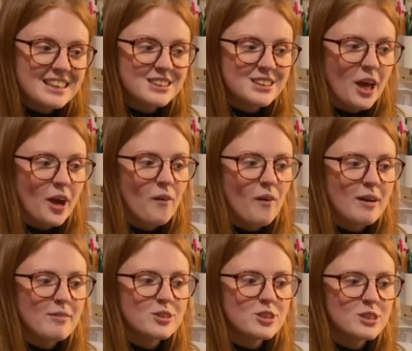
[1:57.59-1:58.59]
So
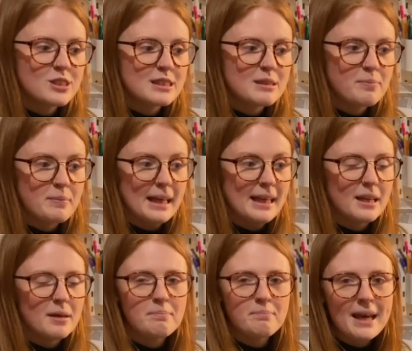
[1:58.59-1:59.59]
I've just
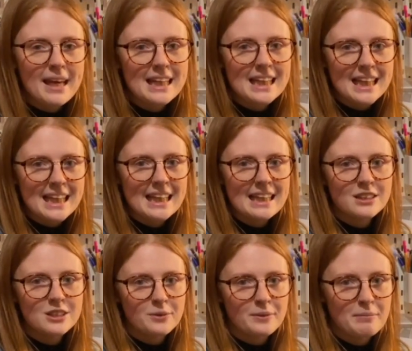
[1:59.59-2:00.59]
been mainly
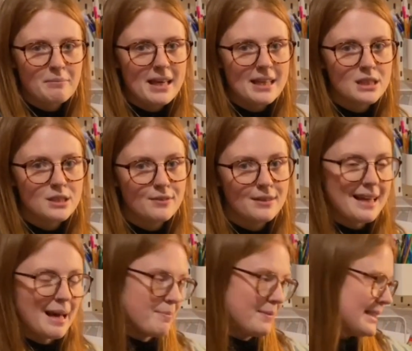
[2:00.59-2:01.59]
doing makes for
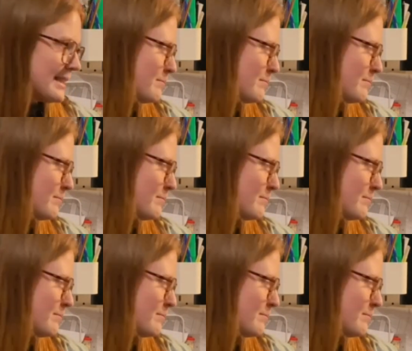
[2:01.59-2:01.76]
them this